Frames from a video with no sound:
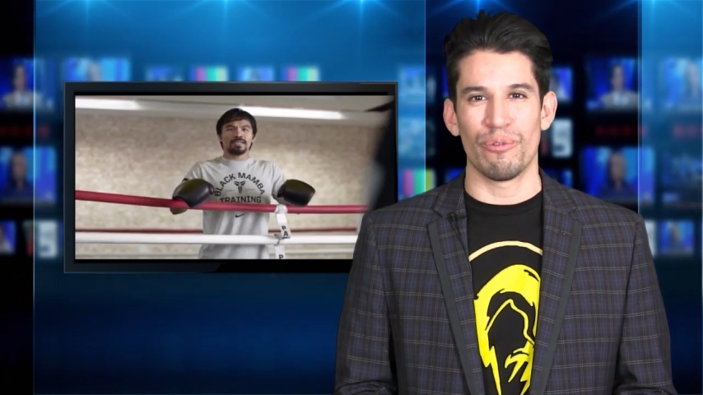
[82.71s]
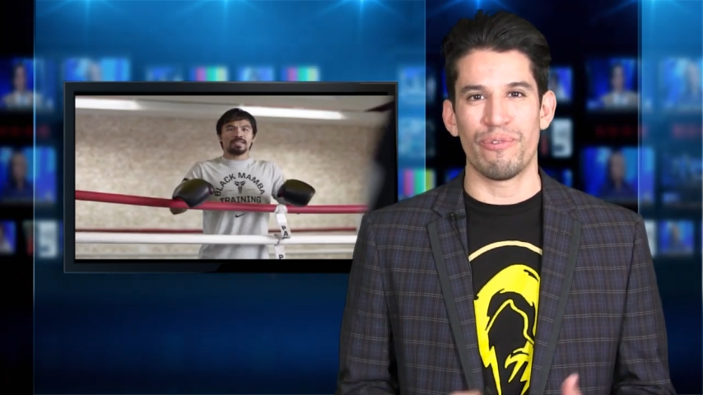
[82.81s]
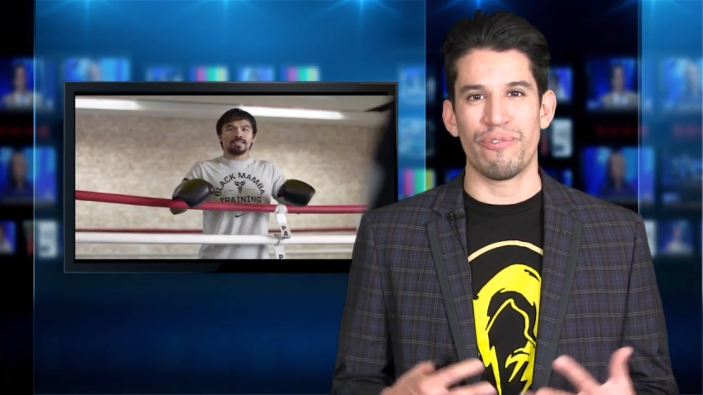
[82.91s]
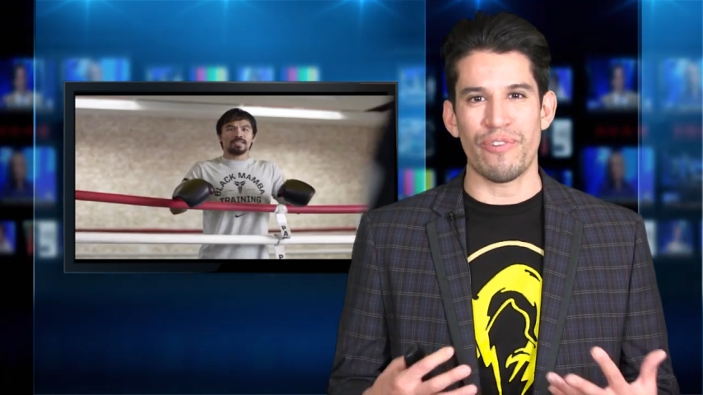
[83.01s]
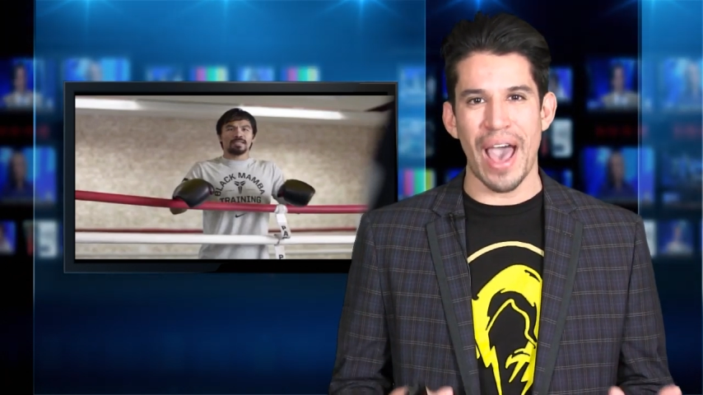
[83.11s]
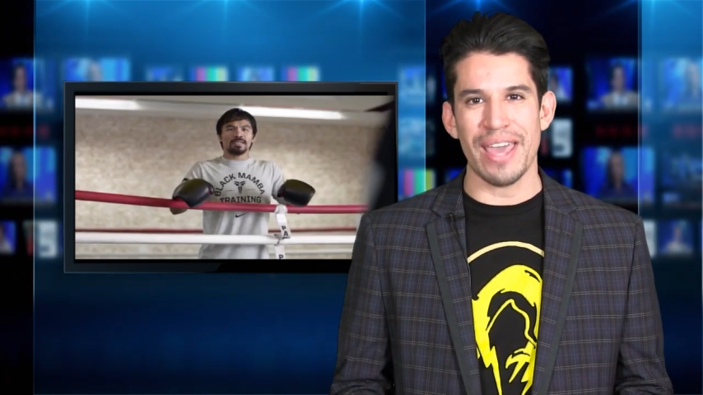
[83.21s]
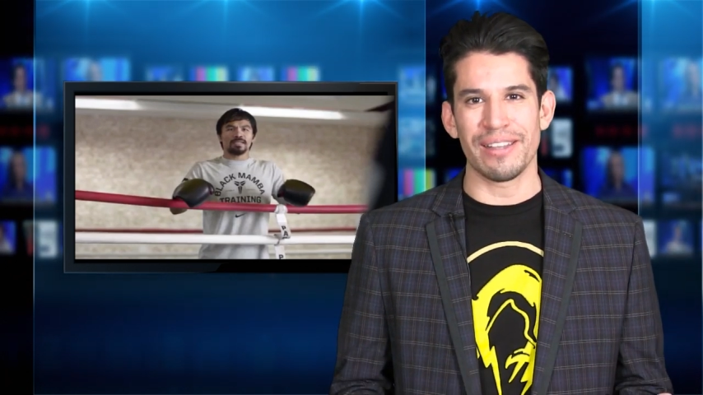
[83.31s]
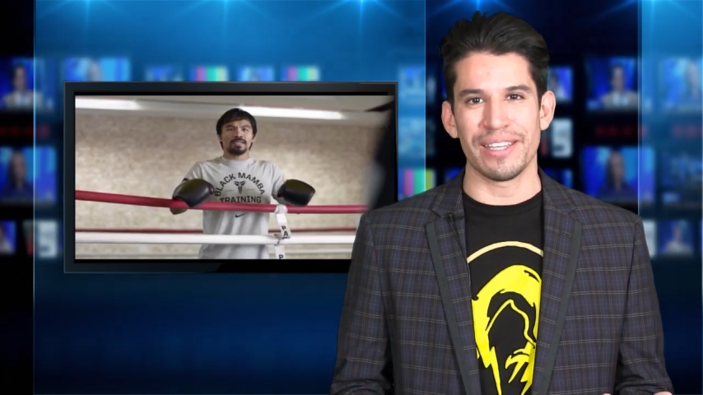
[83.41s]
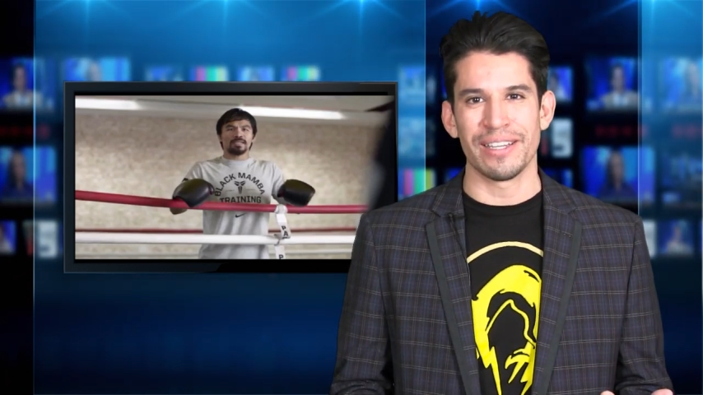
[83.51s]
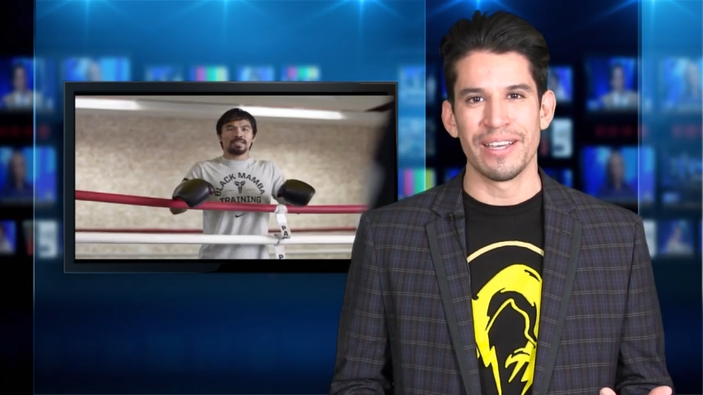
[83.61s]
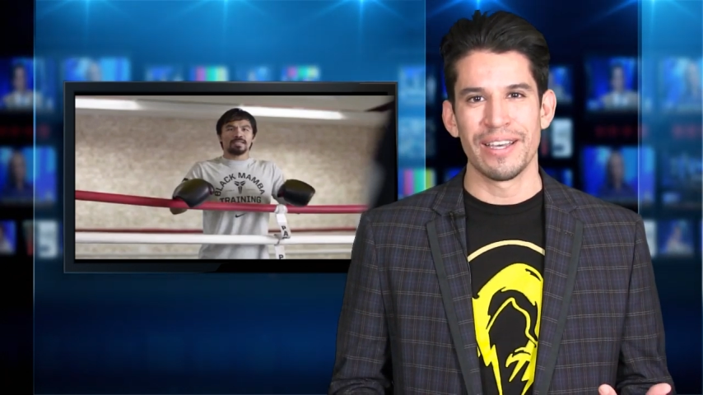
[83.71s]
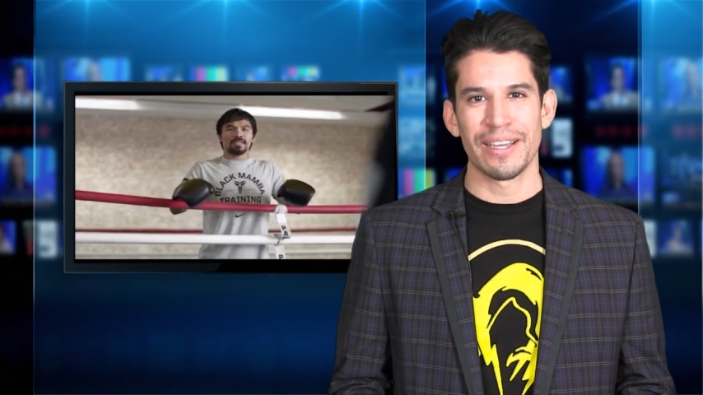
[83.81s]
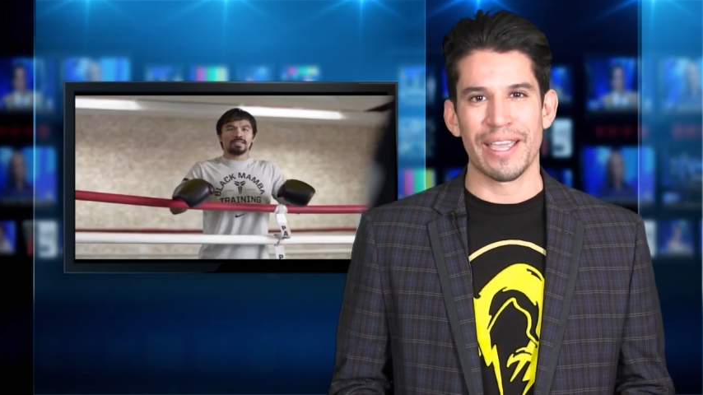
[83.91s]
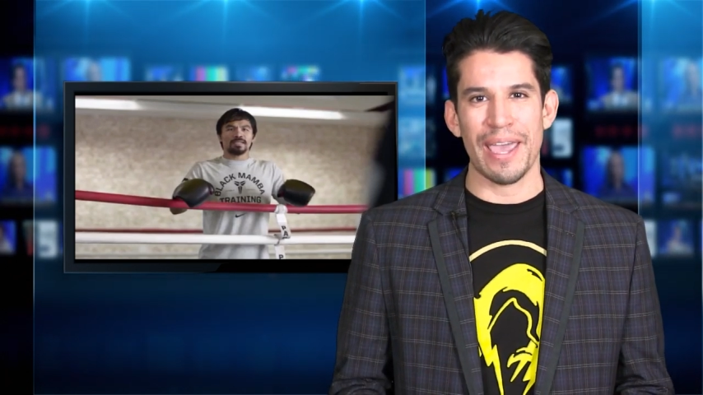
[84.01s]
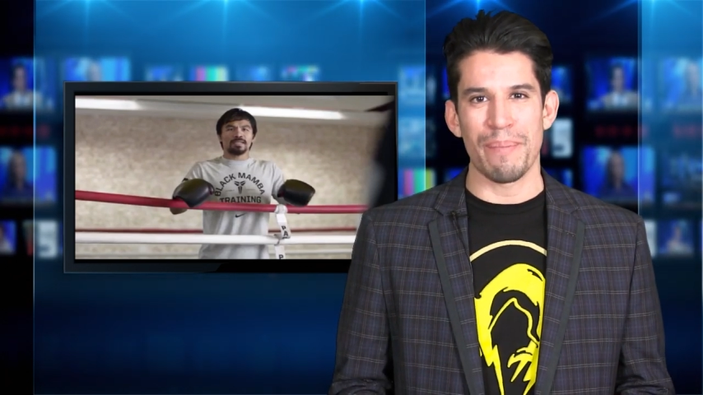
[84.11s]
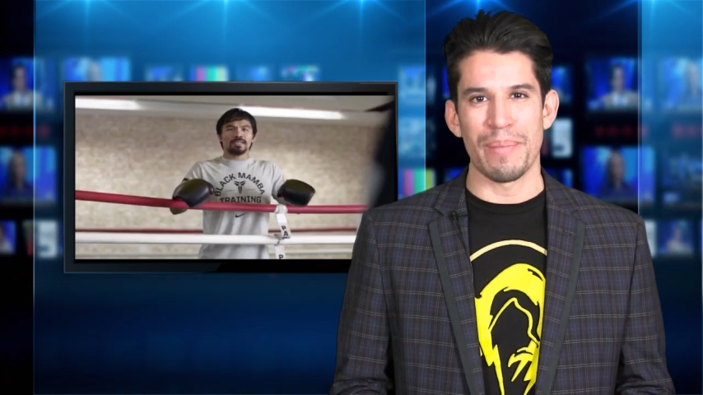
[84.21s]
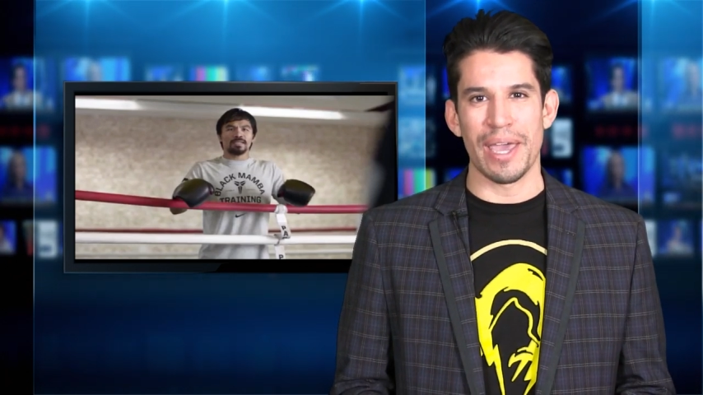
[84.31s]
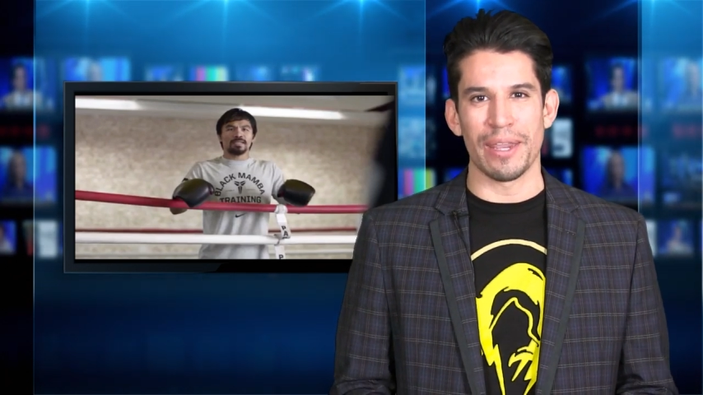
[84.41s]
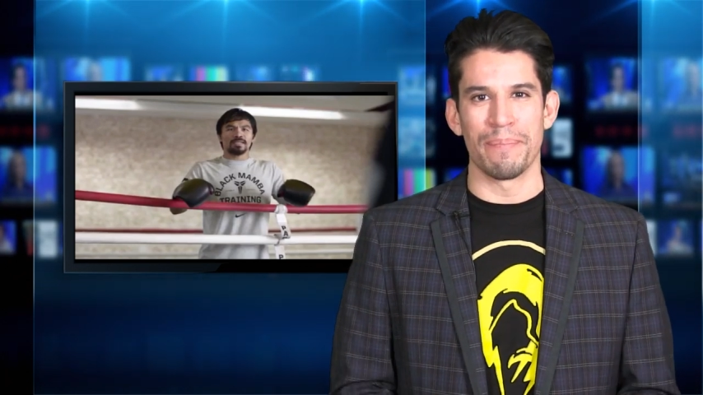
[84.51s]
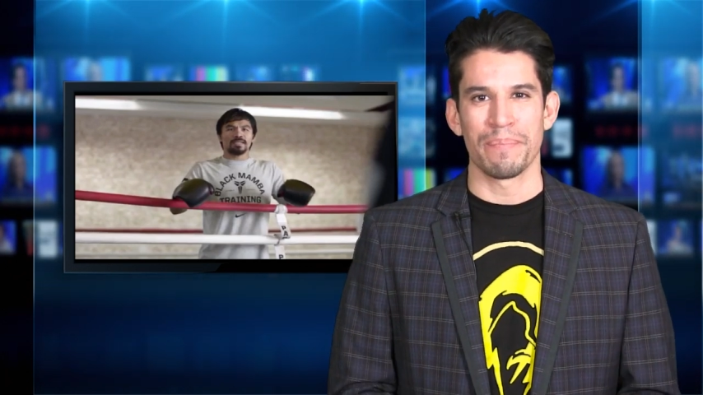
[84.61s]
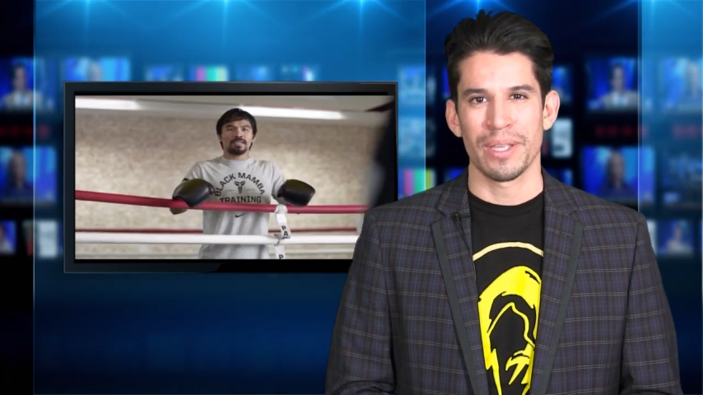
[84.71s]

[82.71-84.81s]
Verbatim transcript: finally get made.